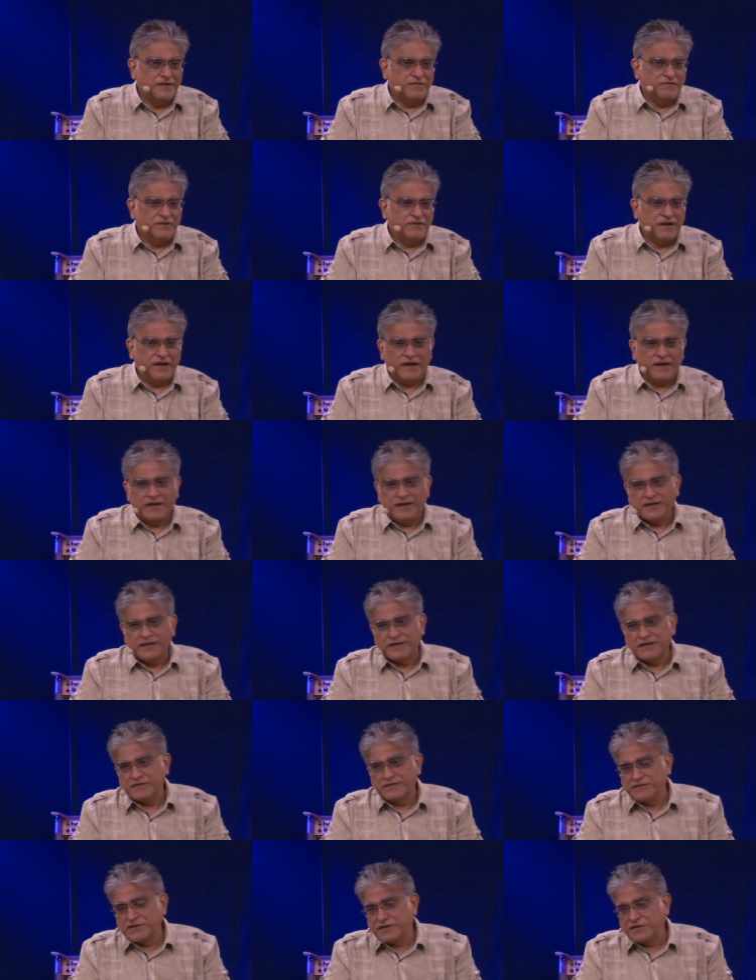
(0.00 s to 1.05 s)

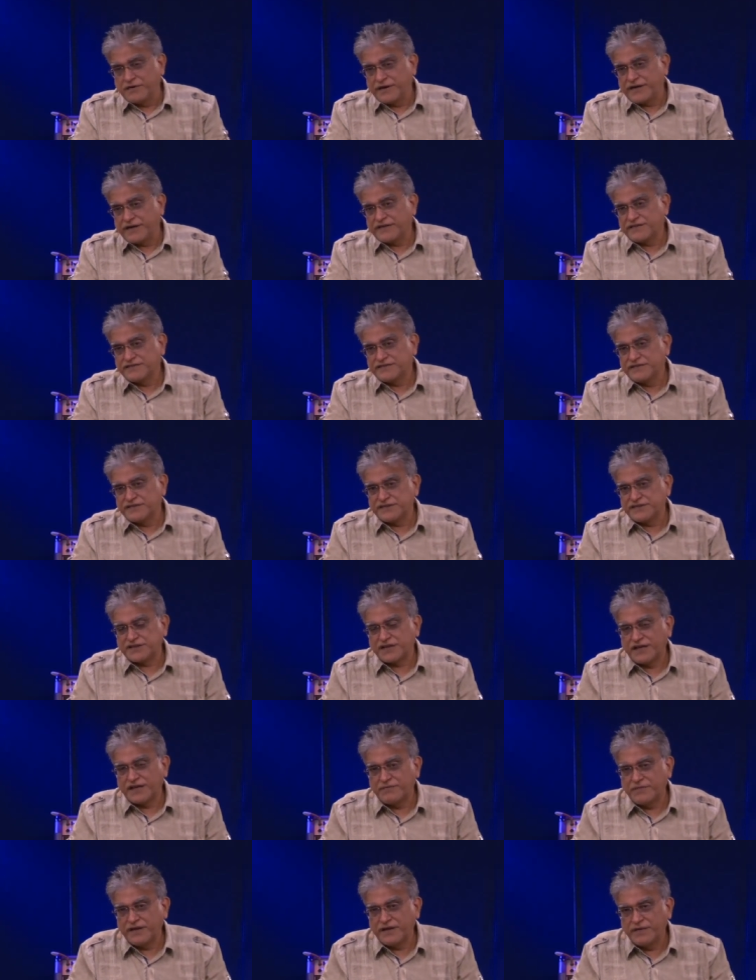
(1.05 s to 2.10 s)
The greatest decision
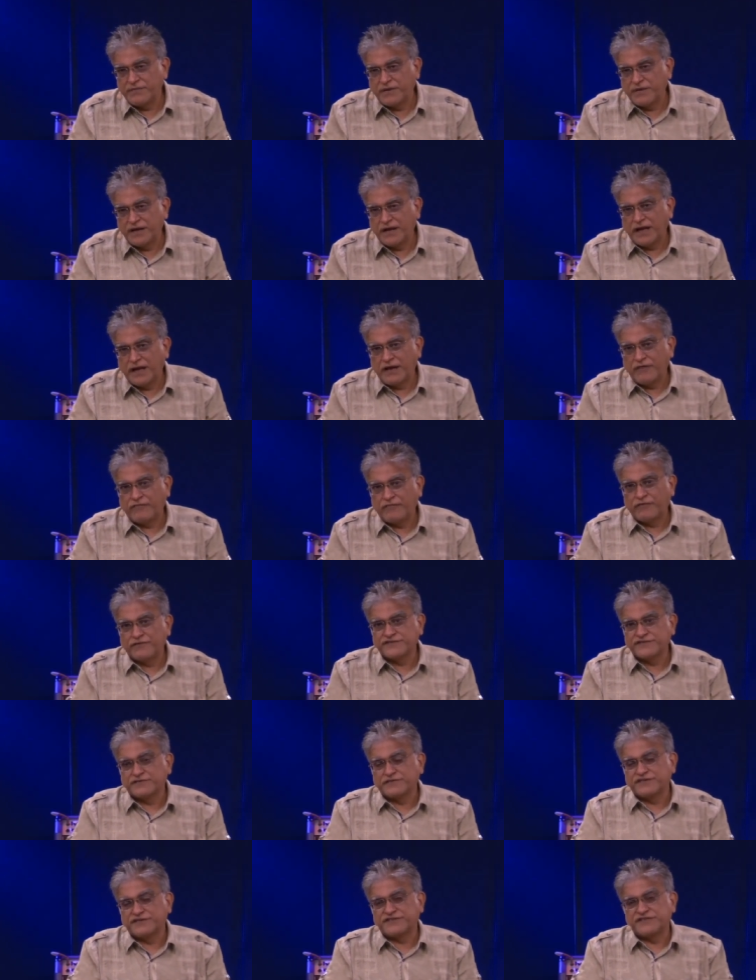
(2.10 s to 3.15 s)
I made in my life was
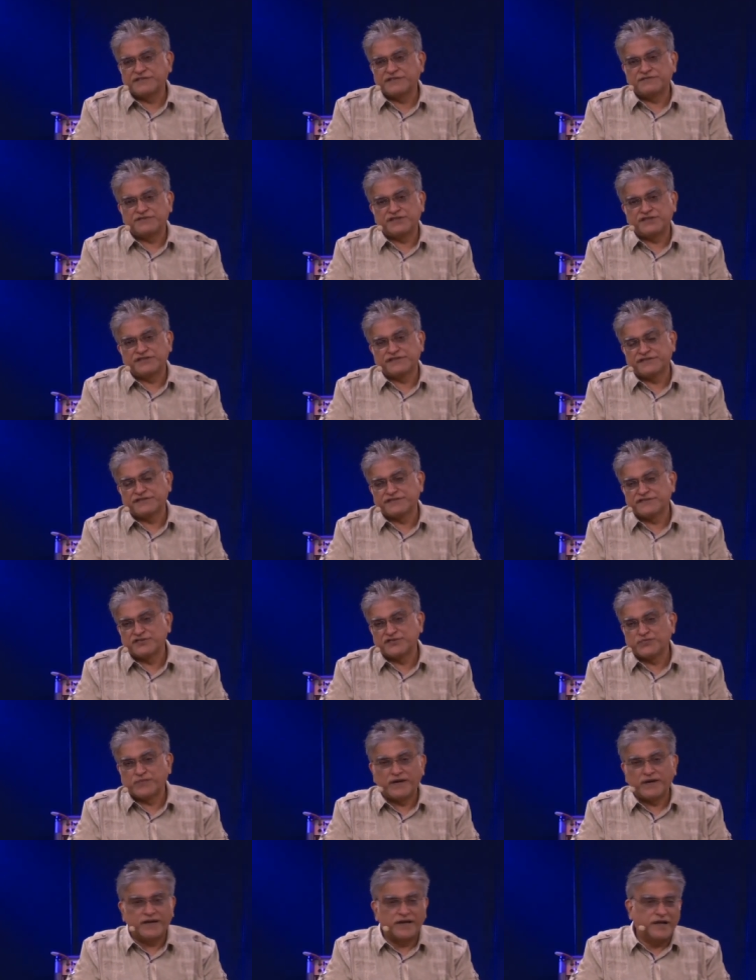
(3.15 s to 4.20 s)
to receive Jesus into
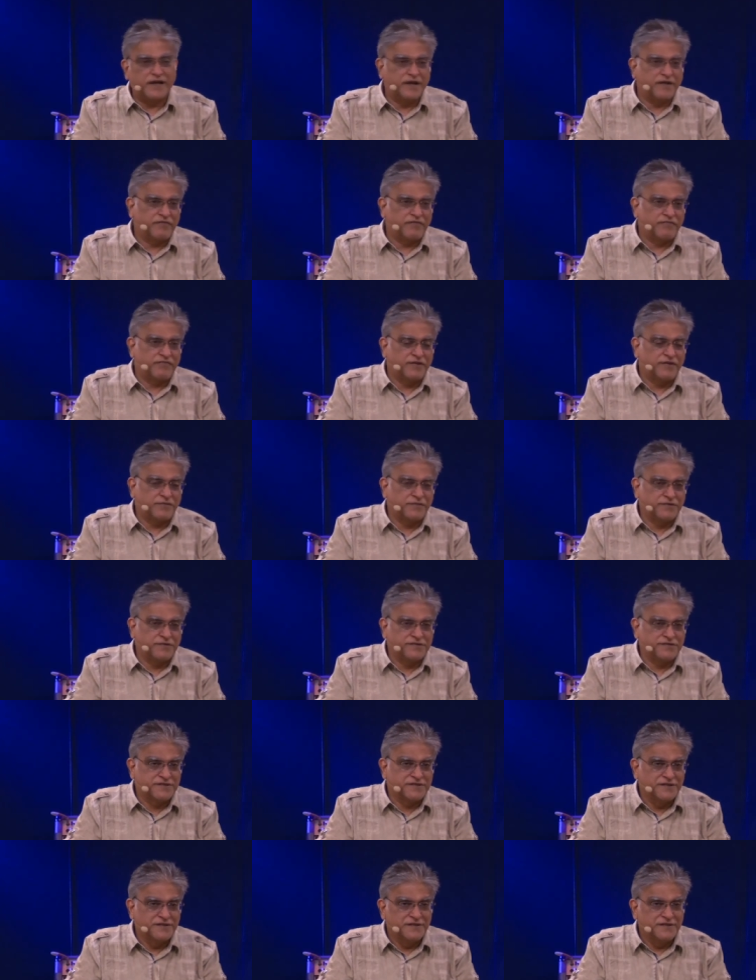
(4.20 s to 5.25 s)
my life. That
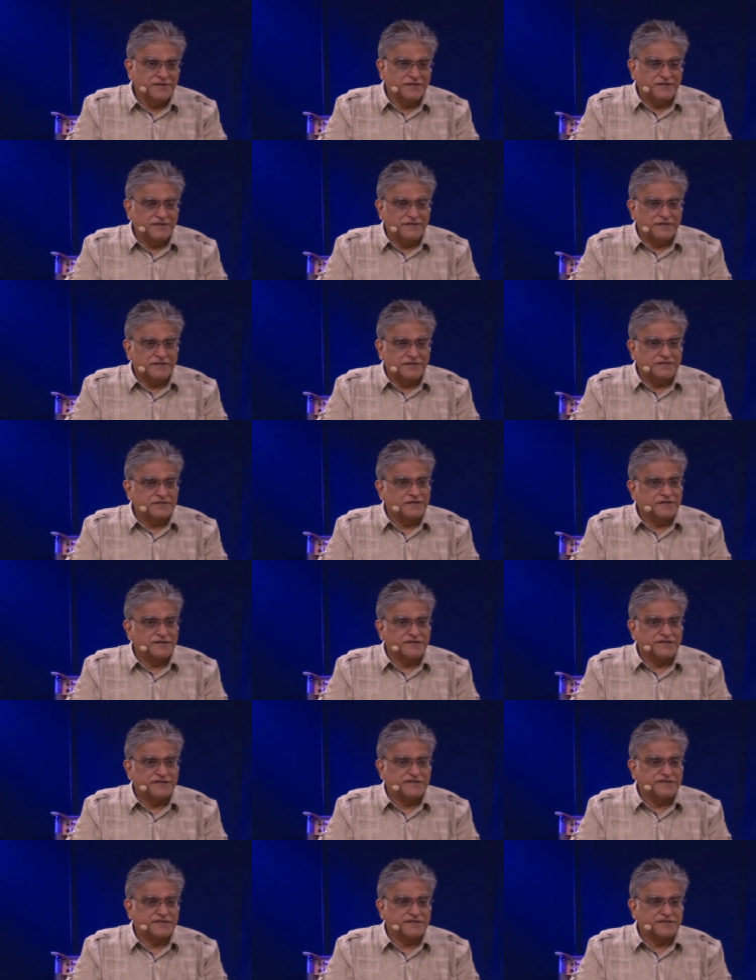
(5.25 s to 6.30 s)
was
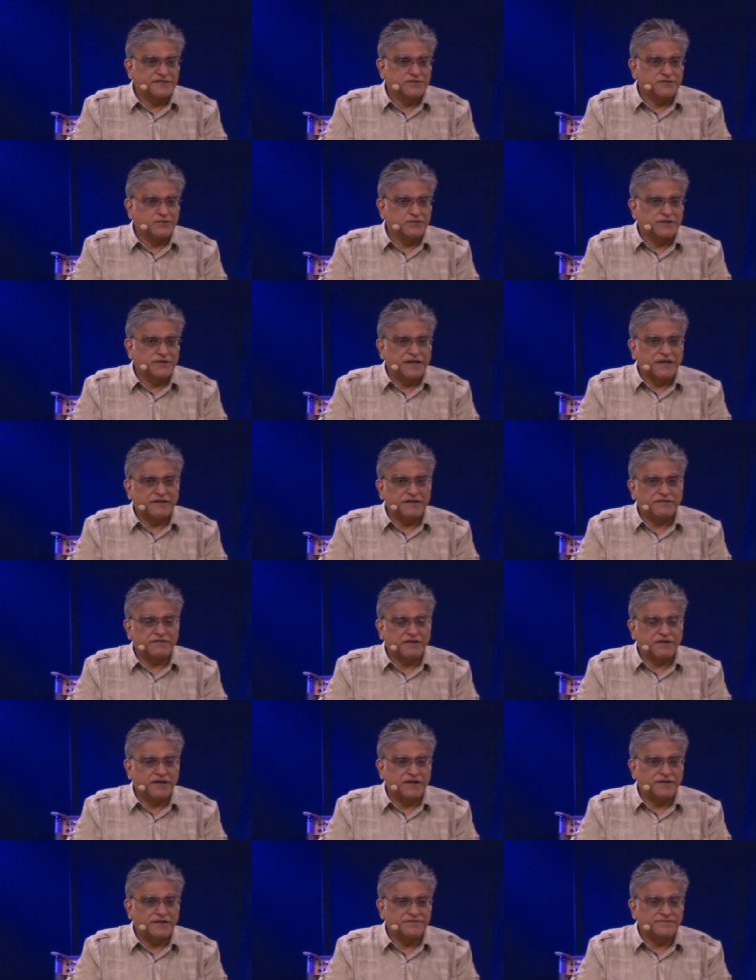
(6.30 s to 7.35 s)
36 years ago in
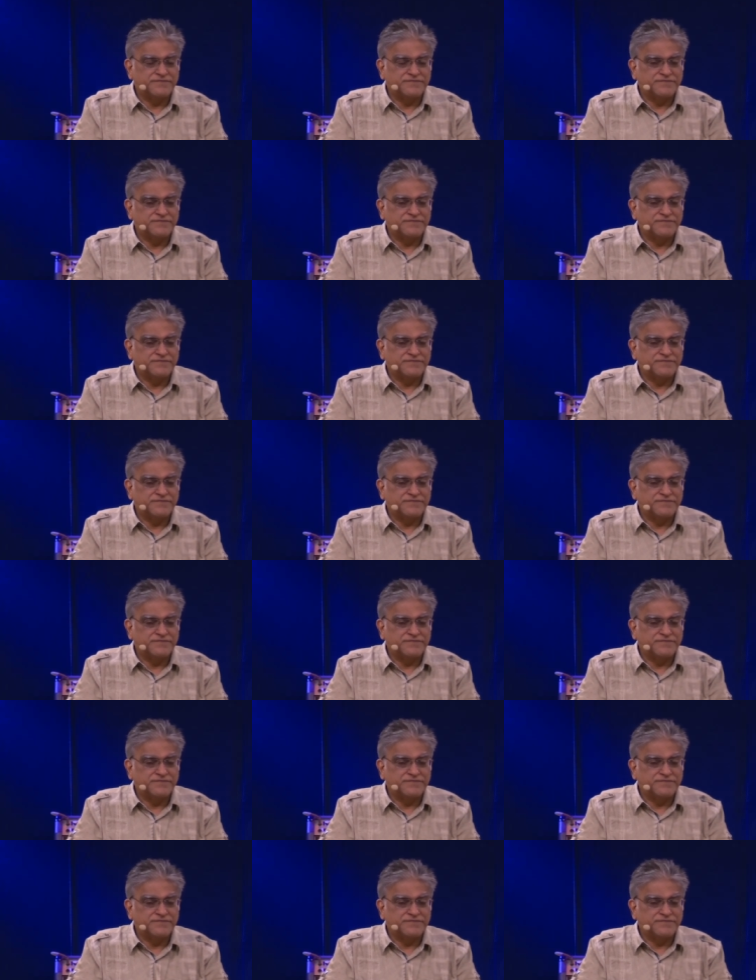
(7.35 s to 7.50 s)
83.